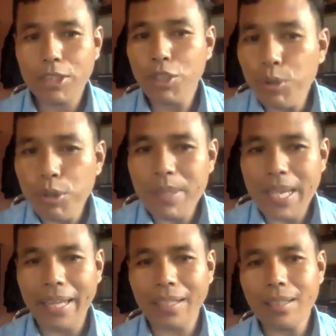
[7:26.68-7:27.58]
YouTube
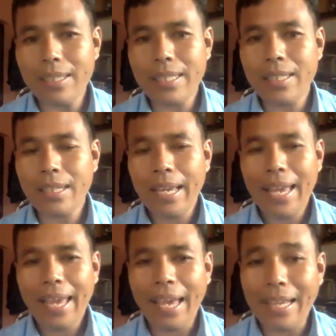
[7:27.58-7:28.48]
channels,
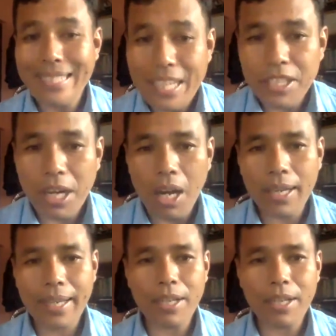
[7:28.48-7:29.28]
TikTok,